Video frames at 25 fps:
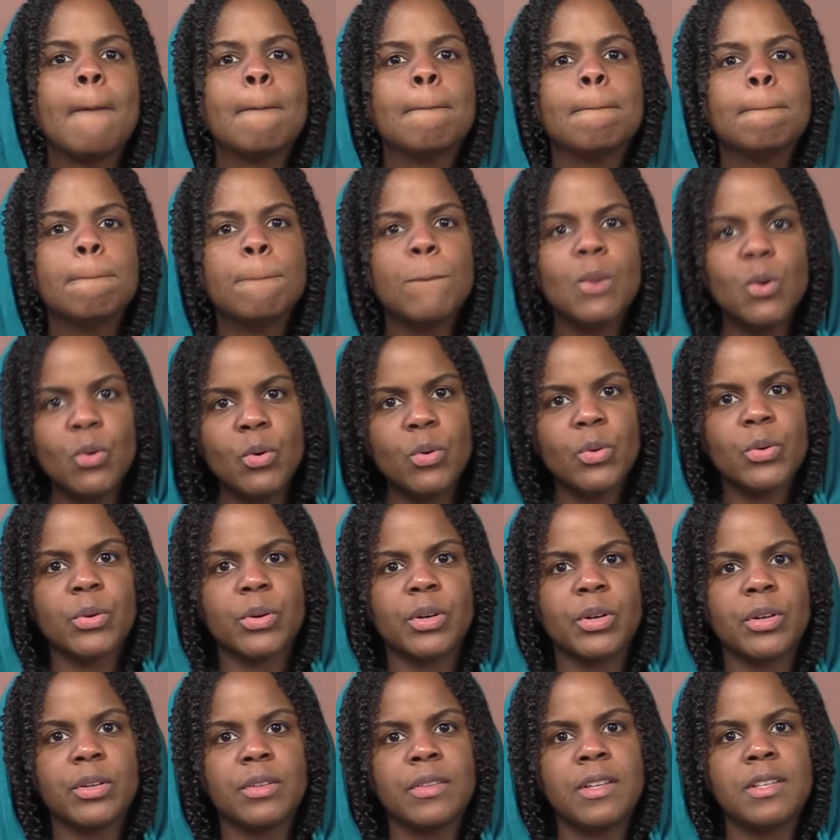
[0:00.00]

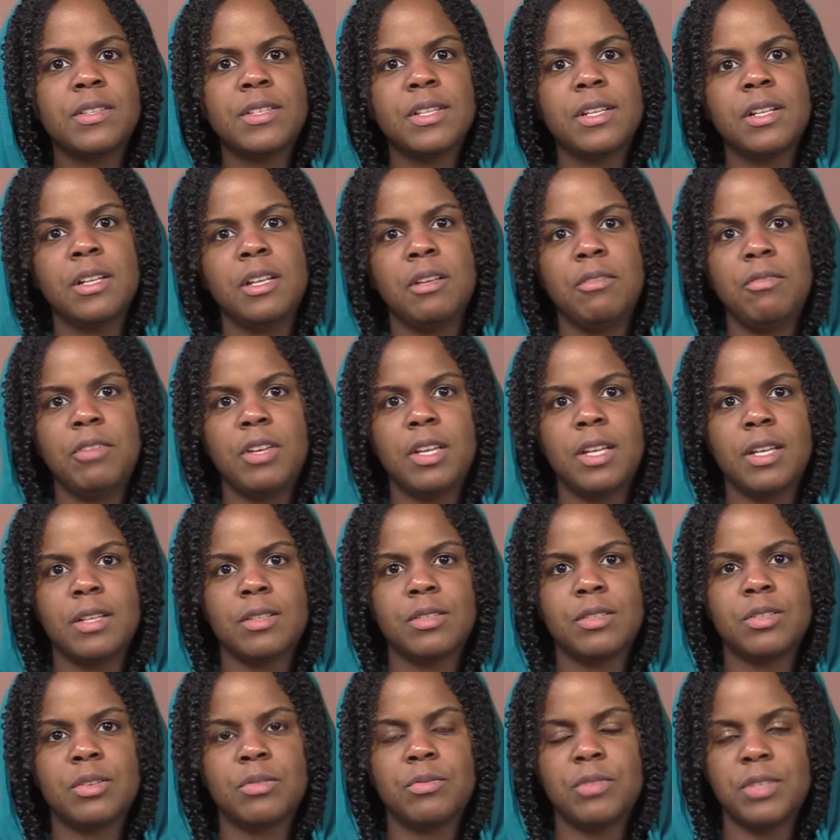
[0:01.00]
more the
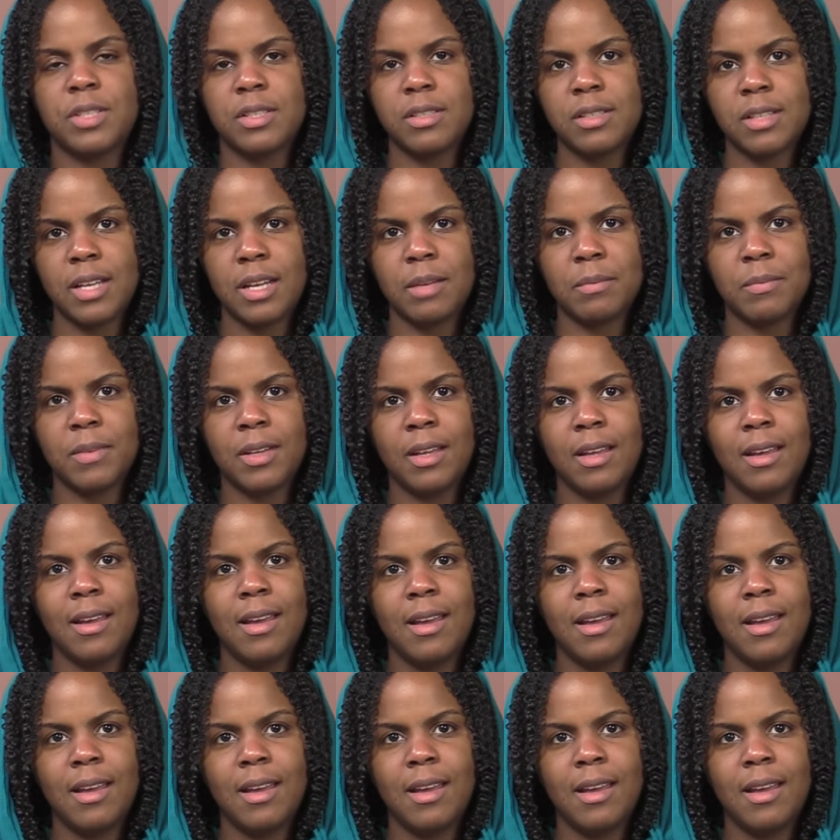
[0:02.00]
significance of its name.